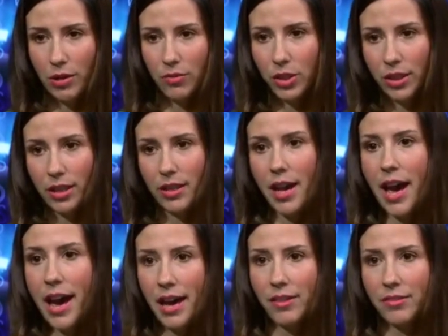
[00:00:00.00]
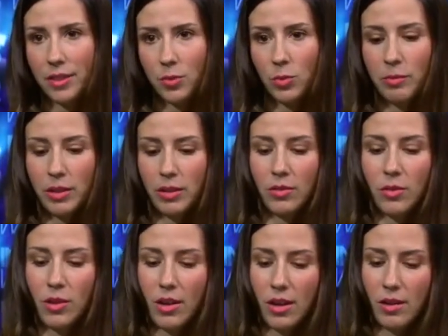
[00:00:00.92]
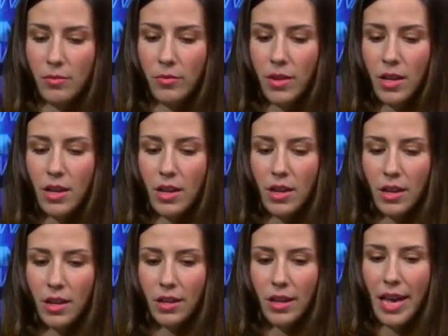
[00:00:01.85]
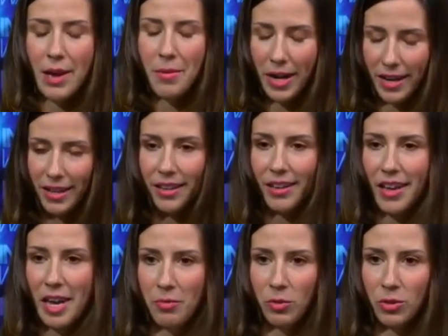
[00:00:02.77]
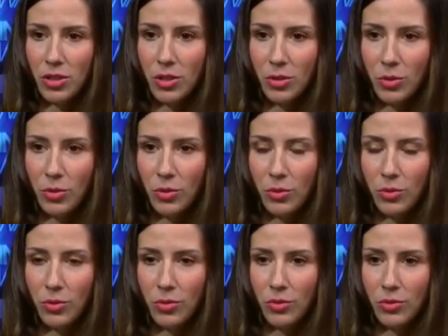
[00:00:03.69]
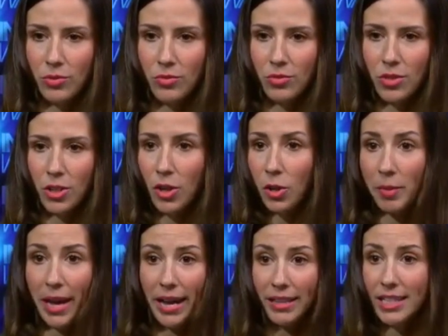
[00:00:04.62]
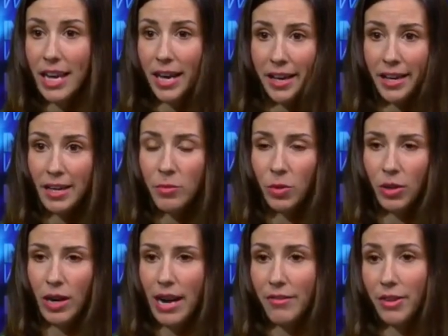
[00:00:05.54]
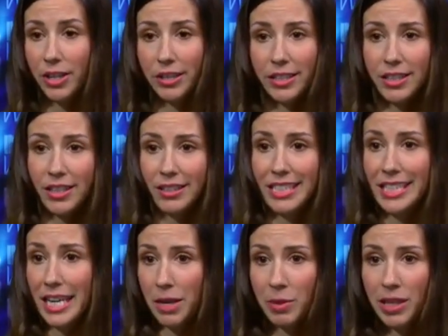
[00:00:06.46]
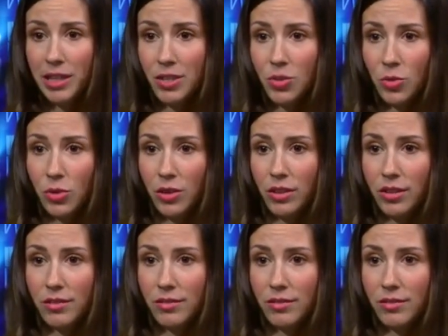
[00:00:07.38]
ever going to have as women. Am I able to turn back time, or have I already done the damage? Or